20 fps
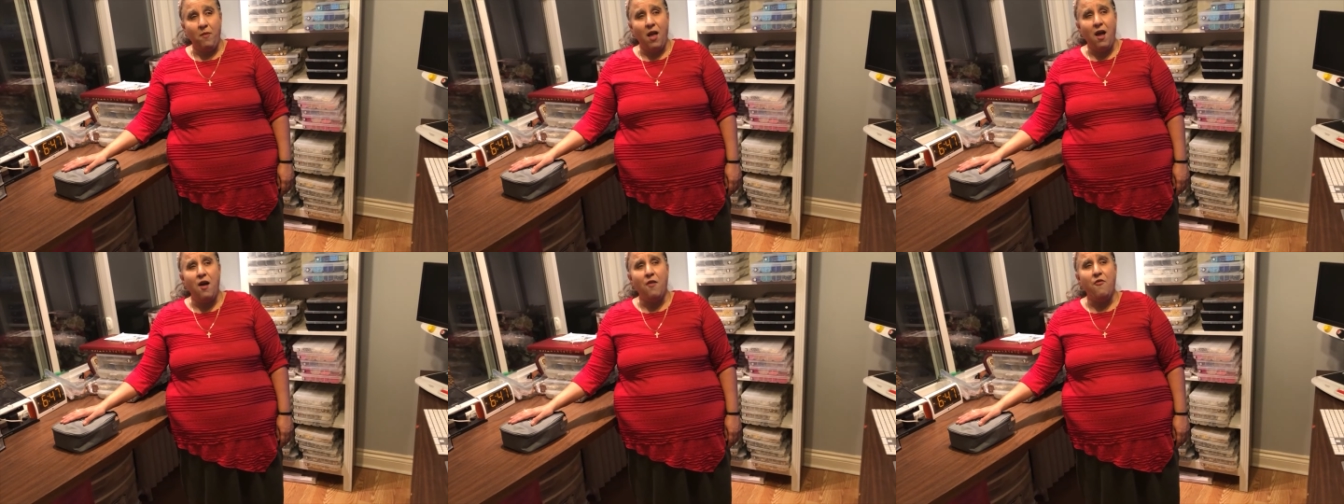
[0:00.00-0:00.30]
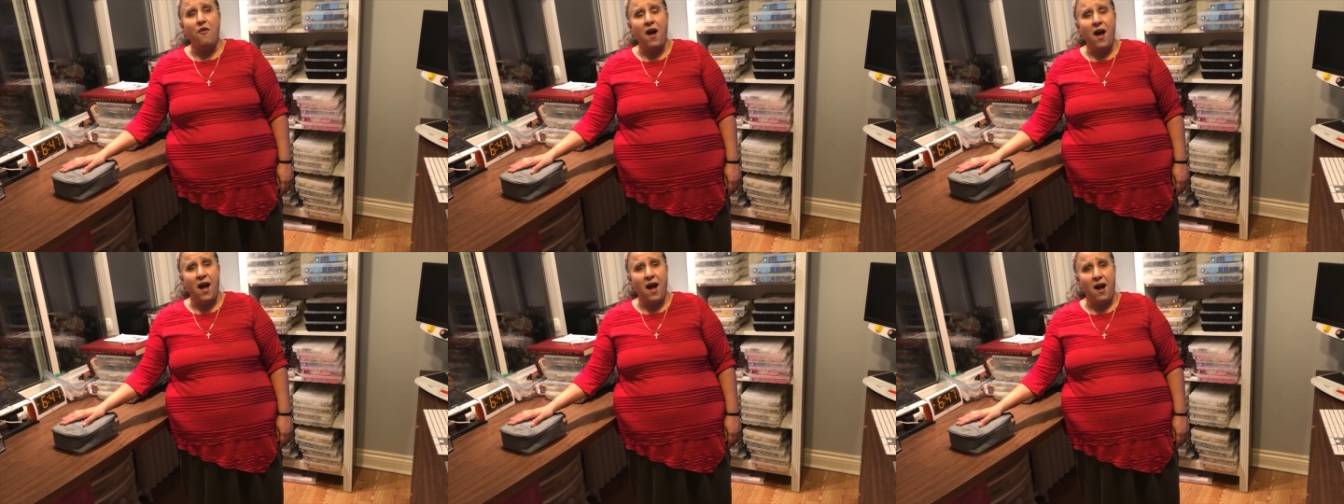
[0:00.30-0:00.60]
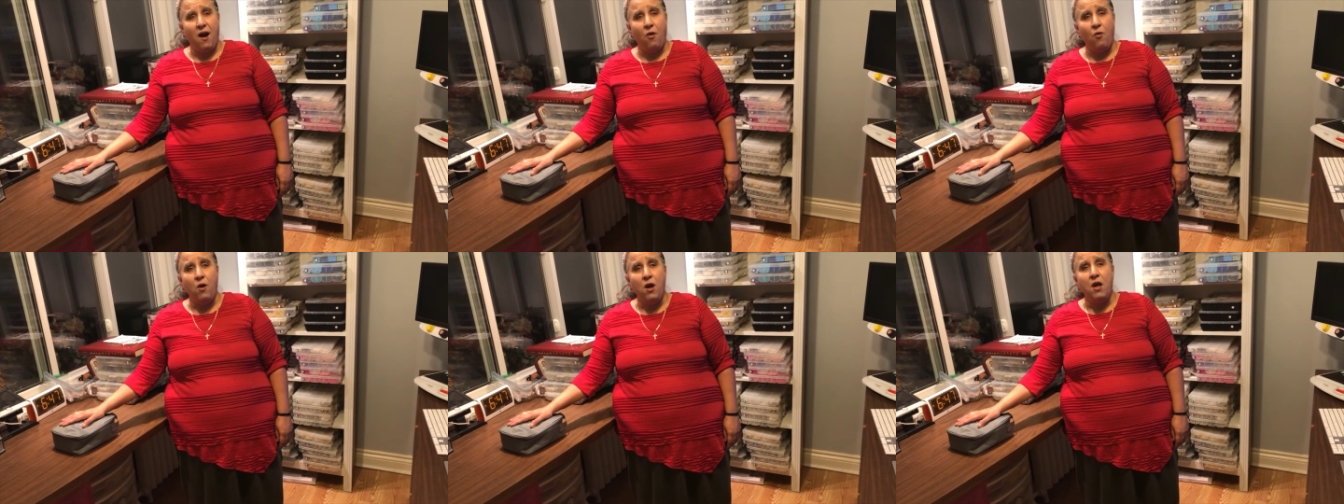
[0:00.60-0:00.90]
of
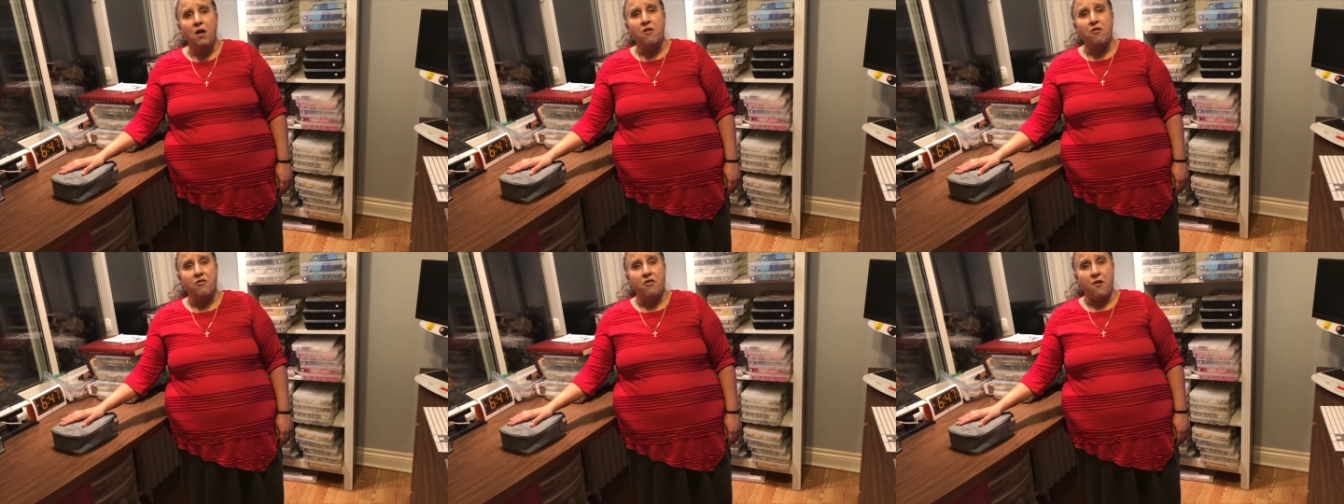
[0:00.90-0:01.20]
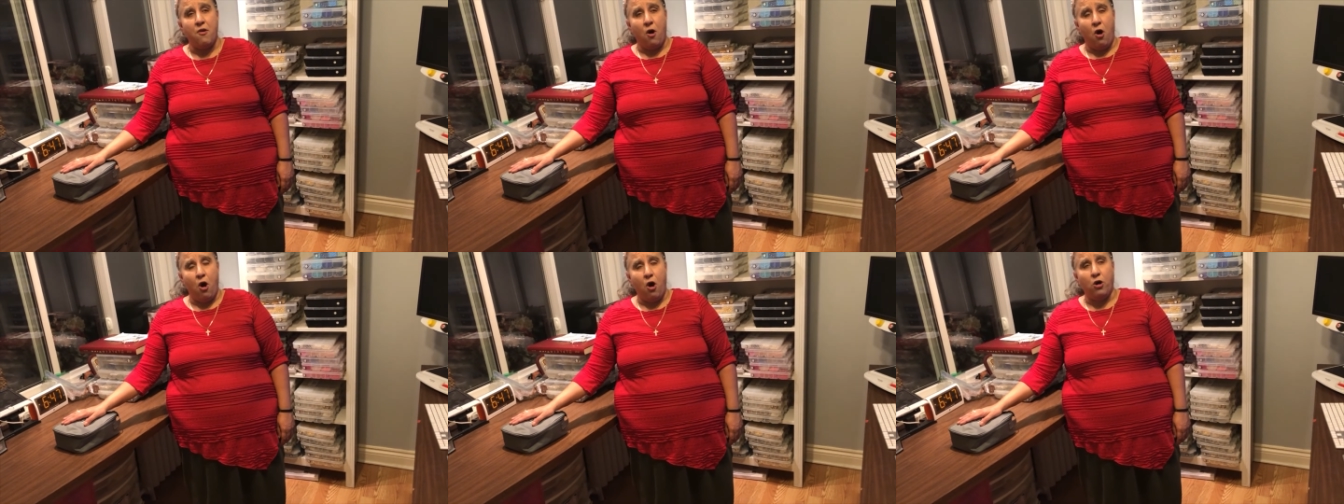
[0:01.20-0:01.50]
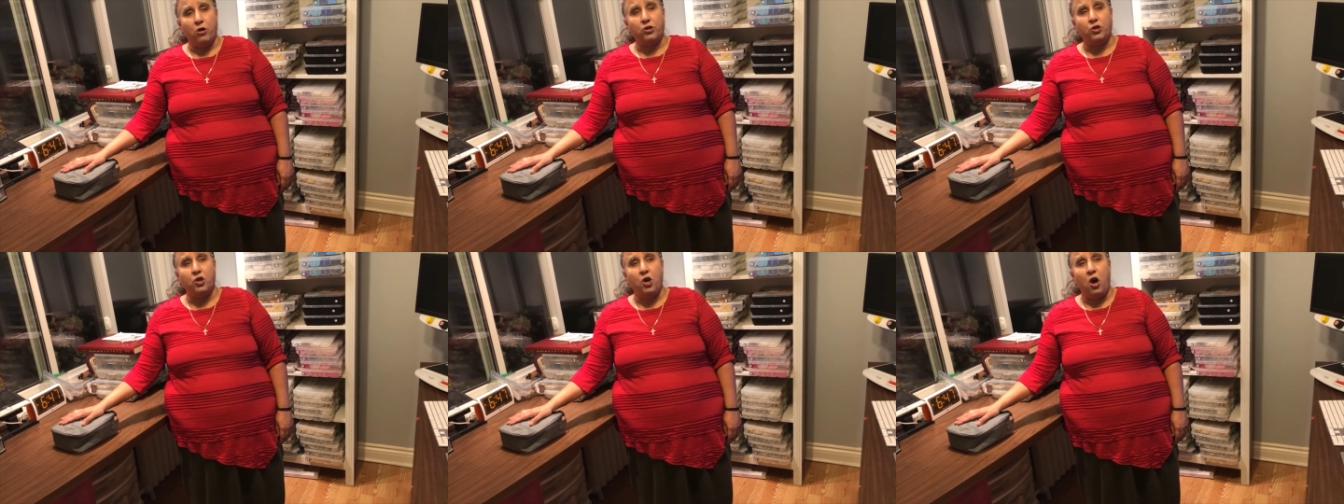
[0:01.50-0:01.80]
how there
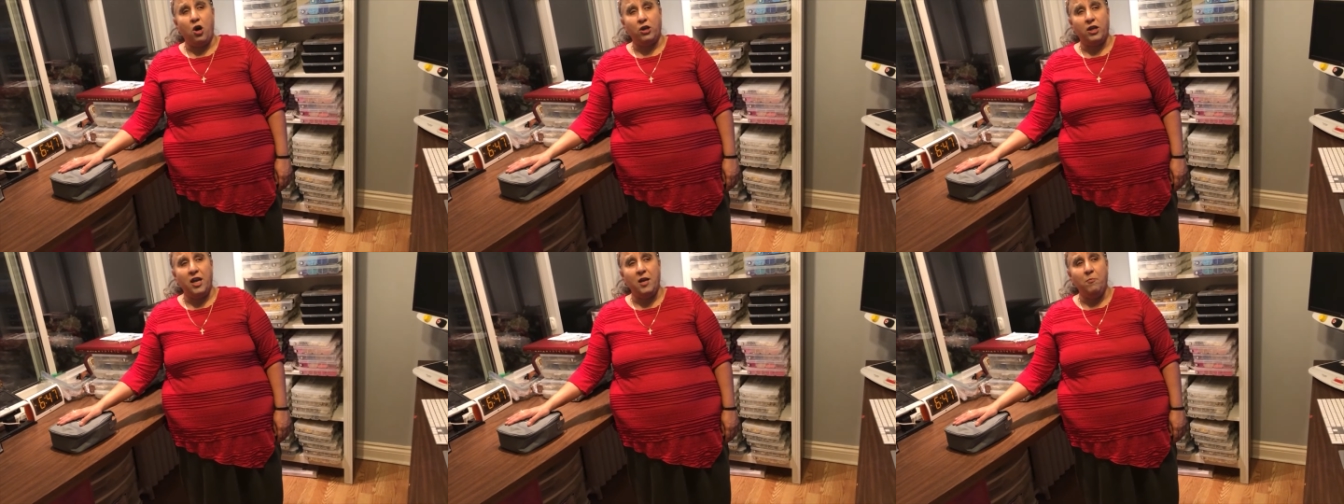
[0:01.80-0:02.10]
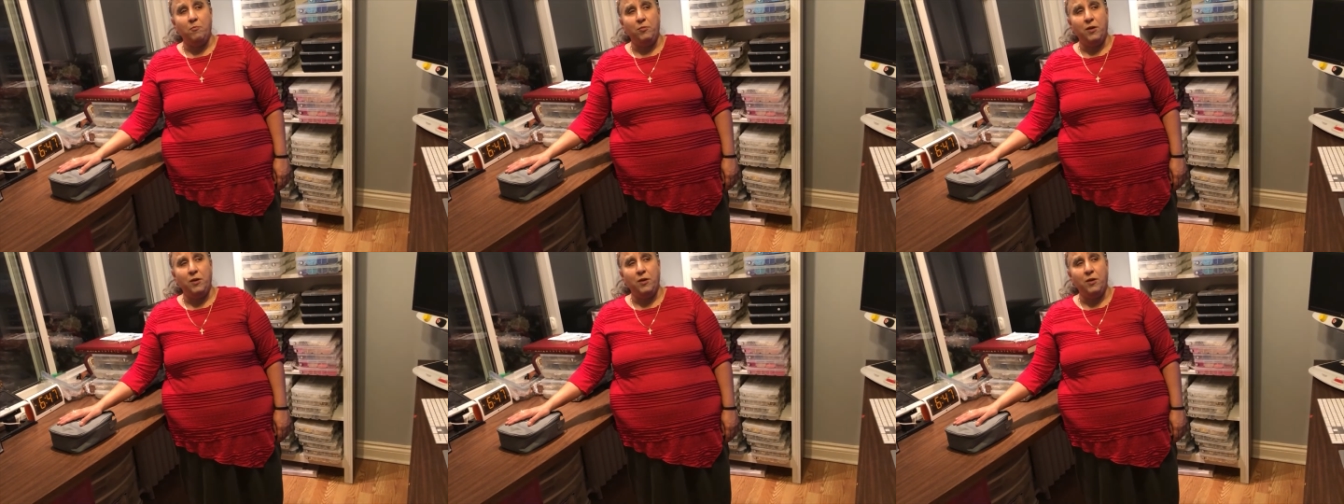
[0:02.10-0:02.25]
are talking